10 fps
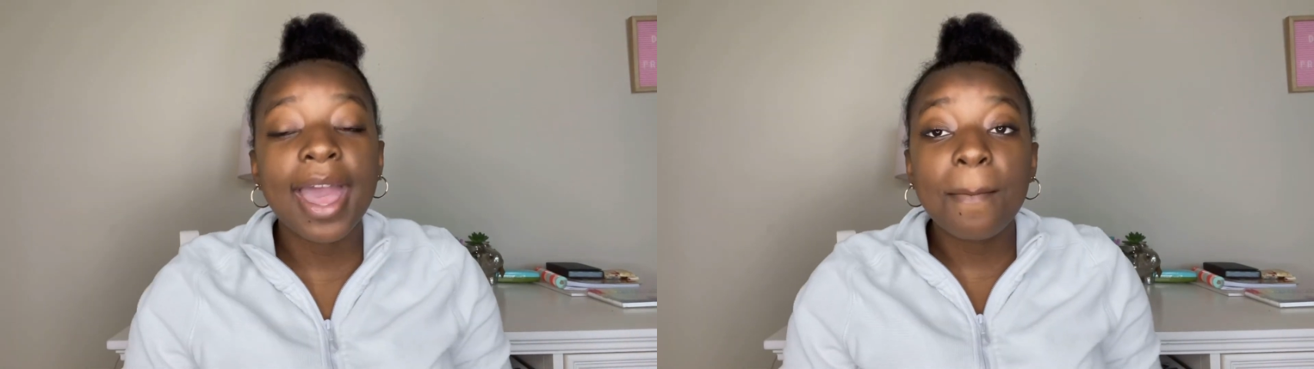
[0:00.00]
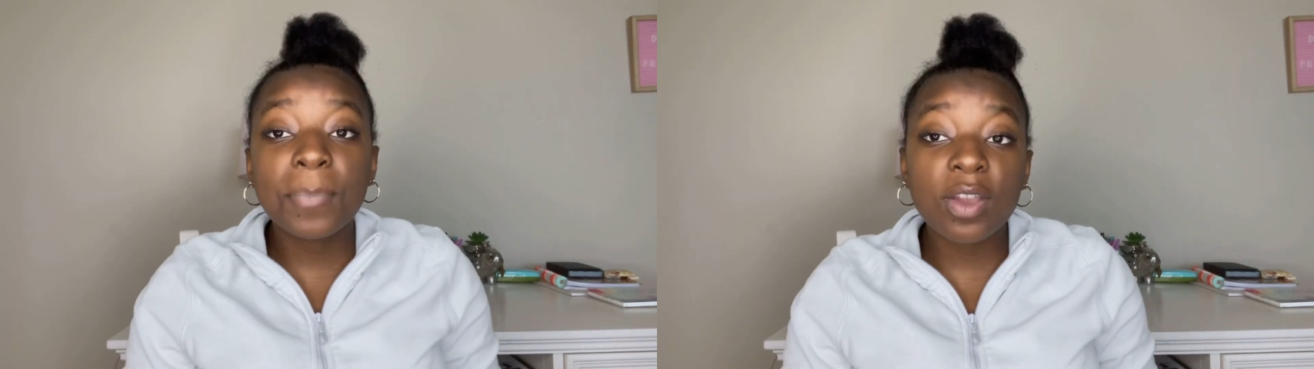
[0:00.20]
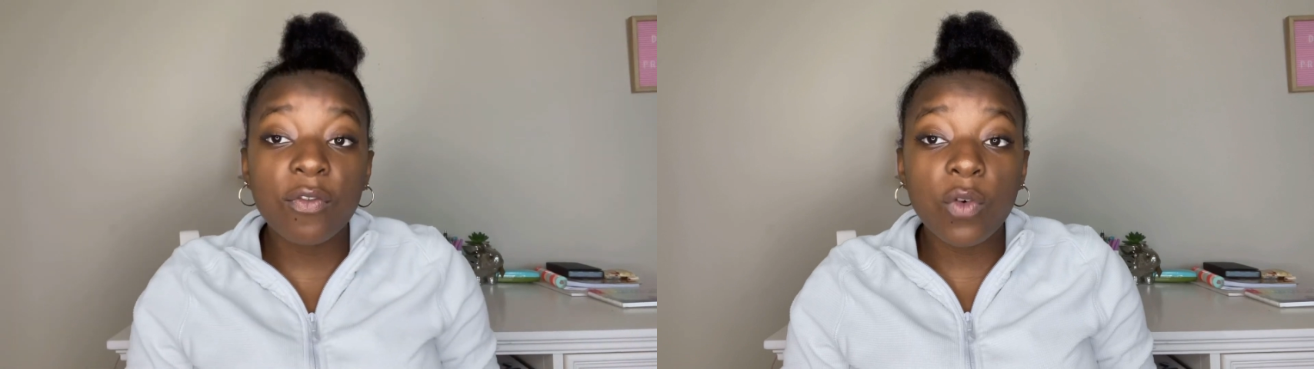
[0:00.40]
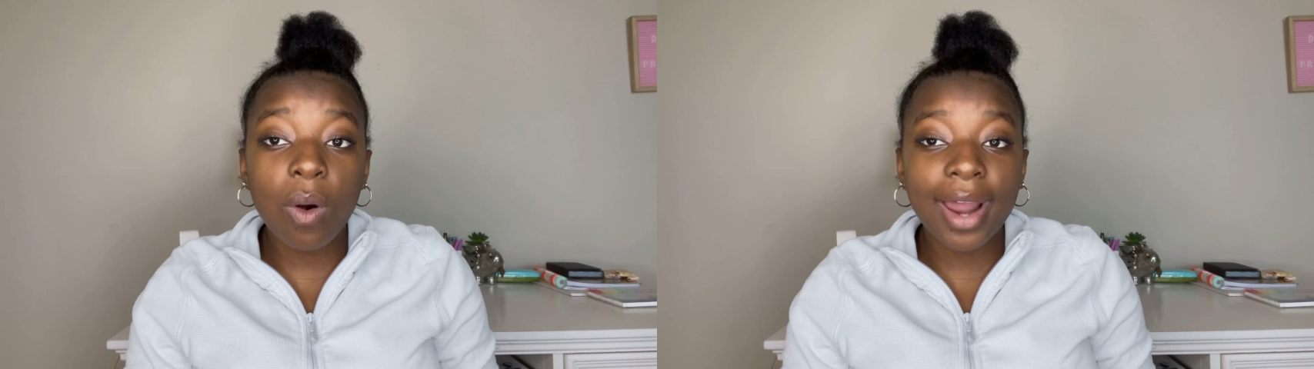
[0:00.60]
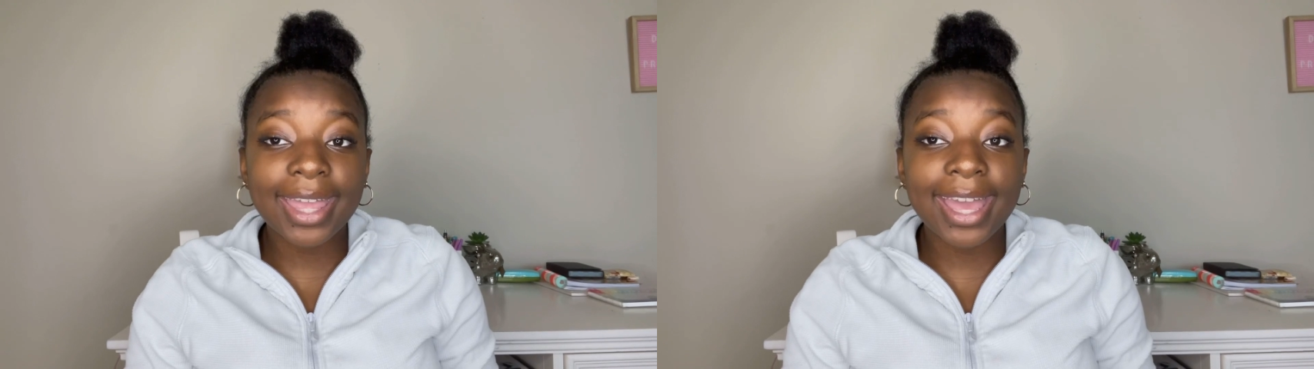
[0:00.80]
Before
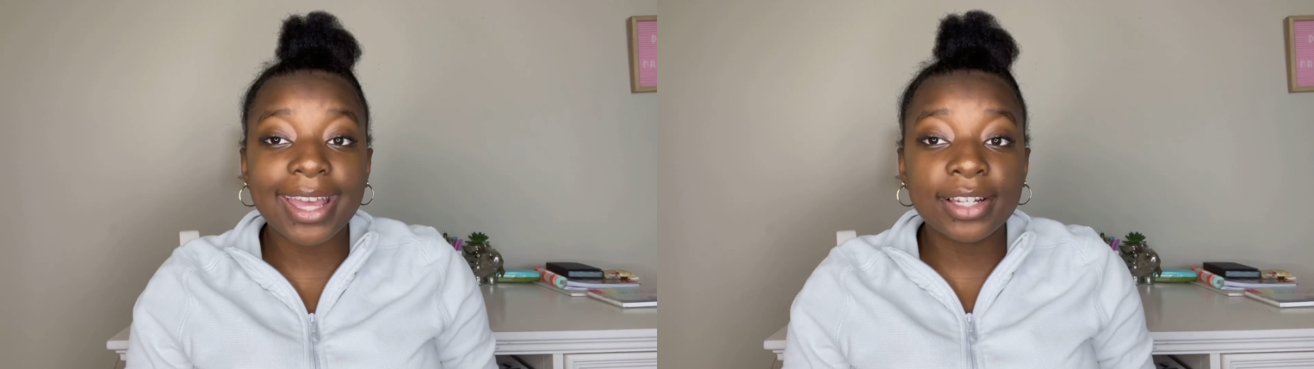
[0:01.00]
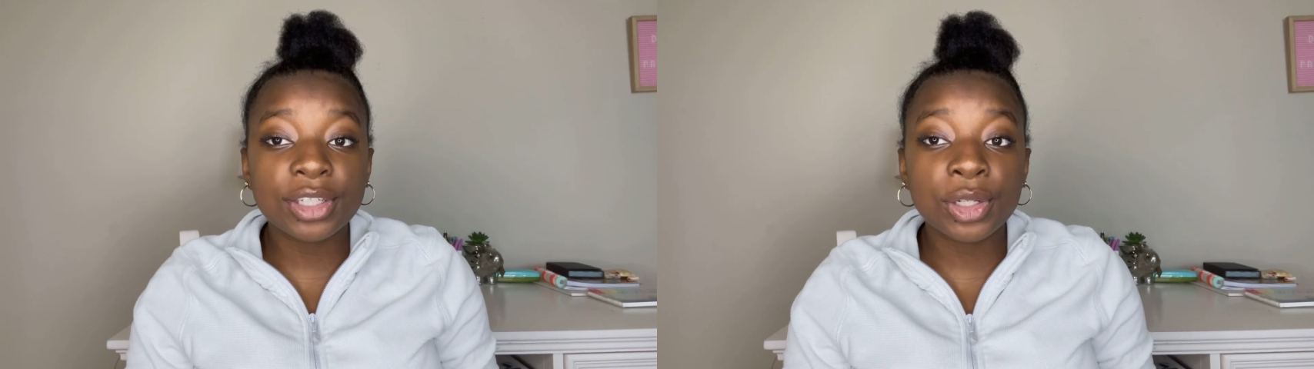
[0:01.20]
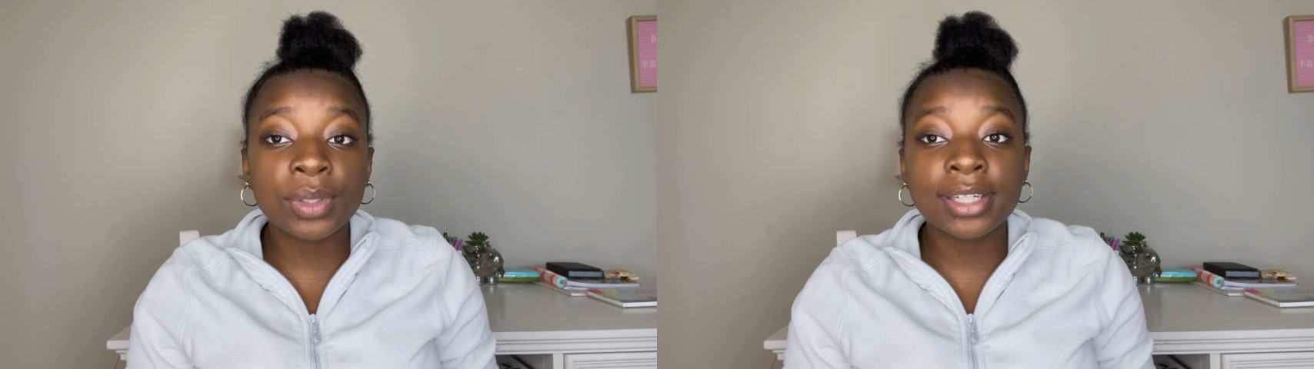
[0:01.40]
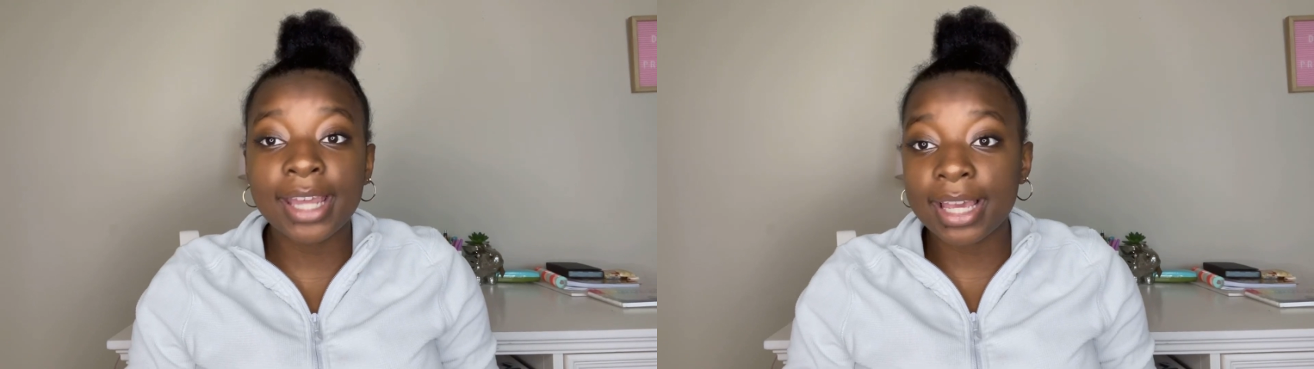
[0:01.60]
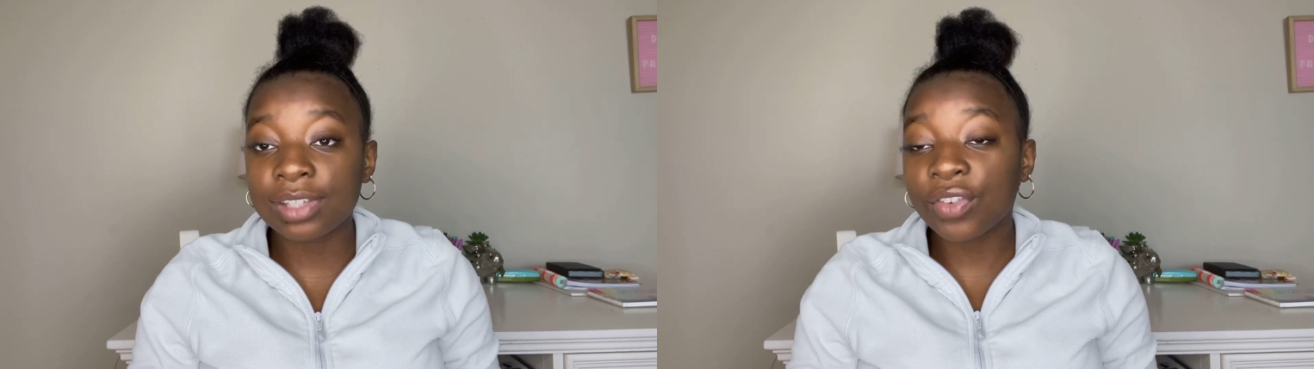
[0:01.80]
I get into
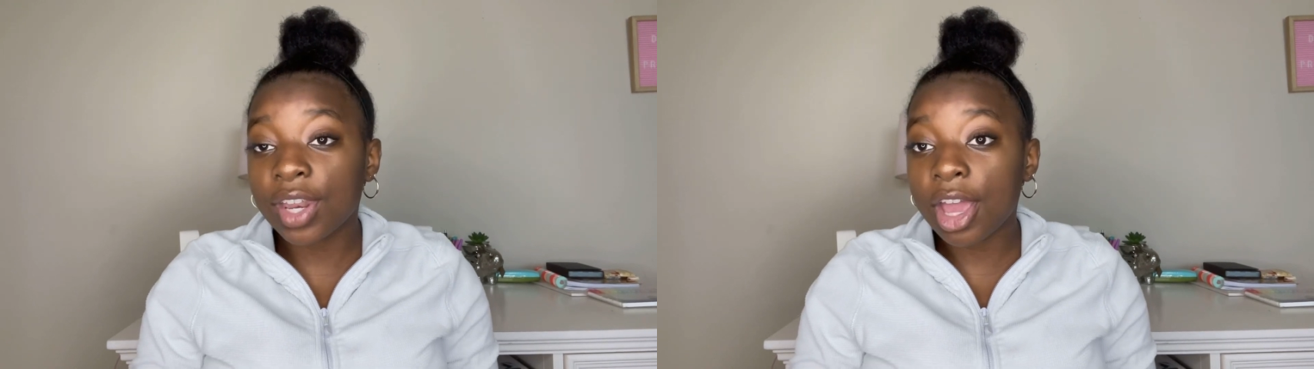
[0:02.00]
today's video,